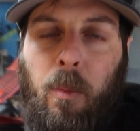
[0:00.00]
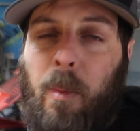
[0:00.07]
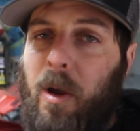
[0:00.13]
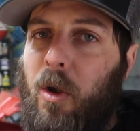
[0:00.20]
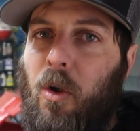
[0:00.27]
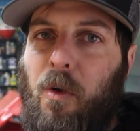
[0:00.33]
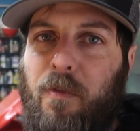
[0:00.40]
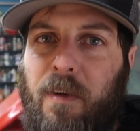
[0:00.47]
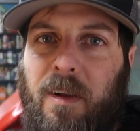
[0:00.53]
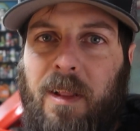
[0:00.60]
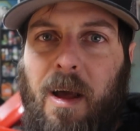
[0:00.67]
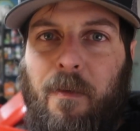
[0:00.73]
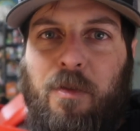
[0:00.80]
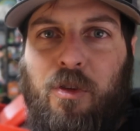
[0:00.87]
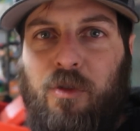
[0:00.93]
My girlfriend
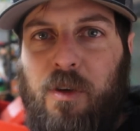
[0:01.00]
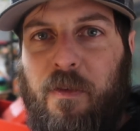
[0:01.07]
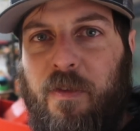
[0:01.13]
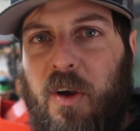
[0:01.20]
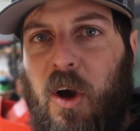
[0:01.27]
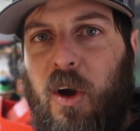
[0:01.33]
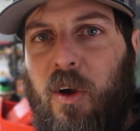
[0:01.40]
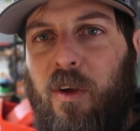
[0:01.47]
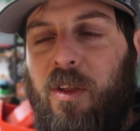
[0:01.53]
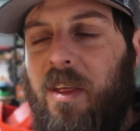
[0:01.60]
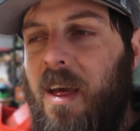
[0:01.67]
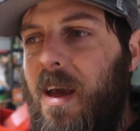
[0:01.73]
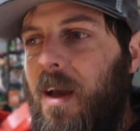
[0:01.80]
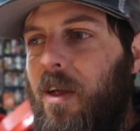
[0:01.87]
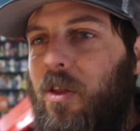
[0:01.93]
loves drift cars,
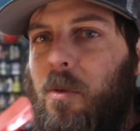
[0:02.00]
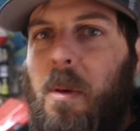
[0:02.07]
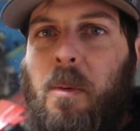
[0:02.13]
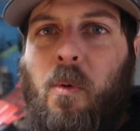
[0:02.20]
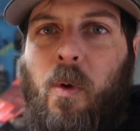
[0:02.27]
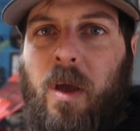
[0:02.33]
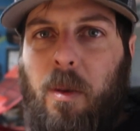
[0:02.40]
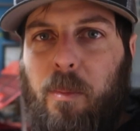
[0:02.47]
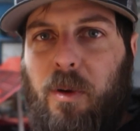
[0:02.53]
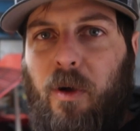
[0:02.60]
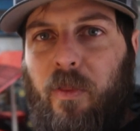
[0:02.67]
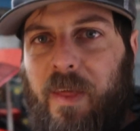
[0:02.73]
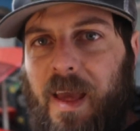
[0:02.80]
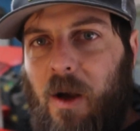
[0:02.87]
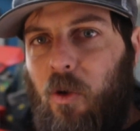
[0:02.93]
so maybe we could
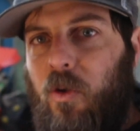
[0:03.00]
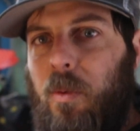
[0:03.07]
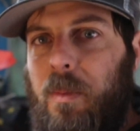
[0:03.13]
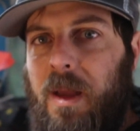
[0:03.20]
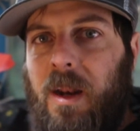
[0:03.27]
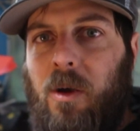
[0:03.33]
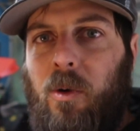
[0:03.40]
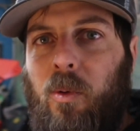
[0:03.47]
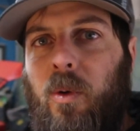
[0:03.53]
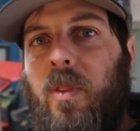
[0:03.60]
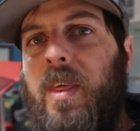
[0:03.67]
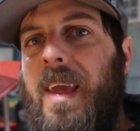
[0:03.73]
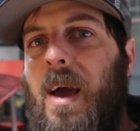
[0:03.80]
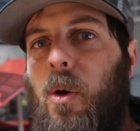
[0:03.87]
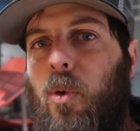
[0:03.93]
build the El Camino,
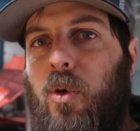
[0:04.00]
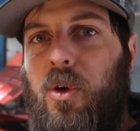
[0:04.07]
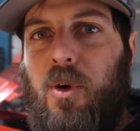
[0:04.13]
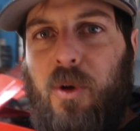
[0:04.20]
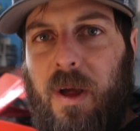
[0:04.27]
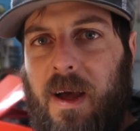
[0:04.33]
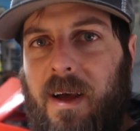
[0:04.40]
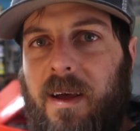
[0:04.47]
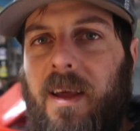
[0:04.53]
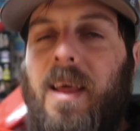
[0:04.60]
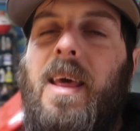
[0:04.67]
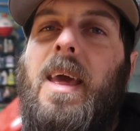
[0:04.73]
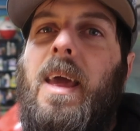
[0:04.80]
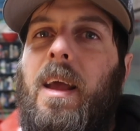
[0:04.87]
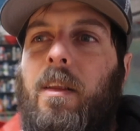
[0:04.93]
the El Cuda,
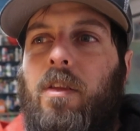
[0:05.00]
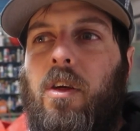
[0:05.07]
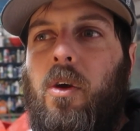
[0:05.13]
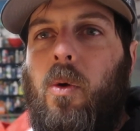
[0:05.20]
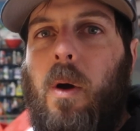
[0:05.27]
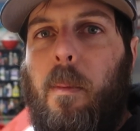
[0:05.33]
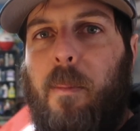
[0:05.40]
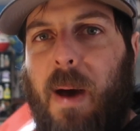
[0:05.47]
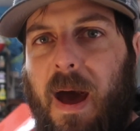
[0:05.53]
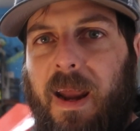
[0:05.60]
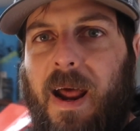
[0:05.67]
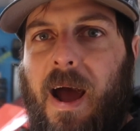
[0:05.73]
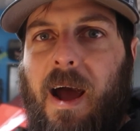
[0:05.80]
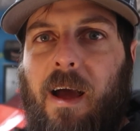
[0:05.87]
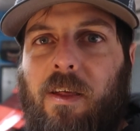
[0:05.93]
into a
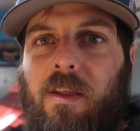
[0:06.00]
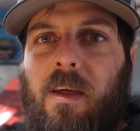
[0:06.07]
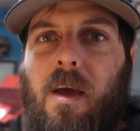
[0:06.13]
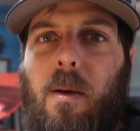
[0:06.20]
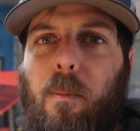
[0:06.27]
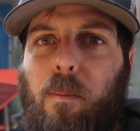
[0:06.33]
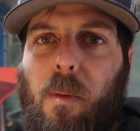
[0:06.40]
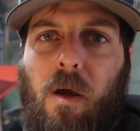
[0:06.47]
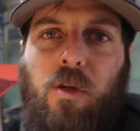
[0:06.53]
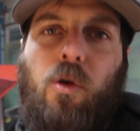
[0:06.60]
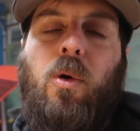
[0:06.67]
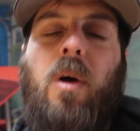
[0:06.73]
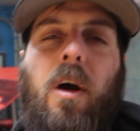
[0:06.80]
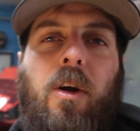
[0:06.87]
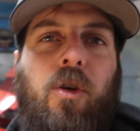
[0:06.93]
badass muscle
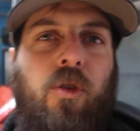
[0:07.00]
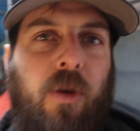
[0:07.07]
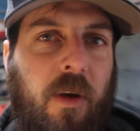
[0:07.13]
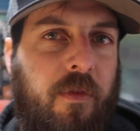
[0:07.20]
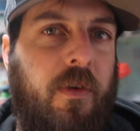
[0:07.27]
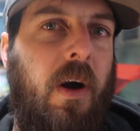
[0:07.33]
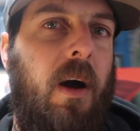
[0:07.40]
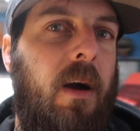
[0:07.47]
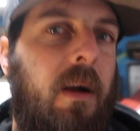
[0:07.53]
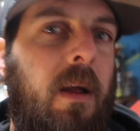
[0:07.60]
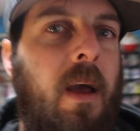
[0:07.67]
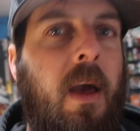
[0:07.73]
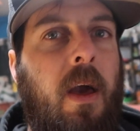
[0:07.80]
car drift car,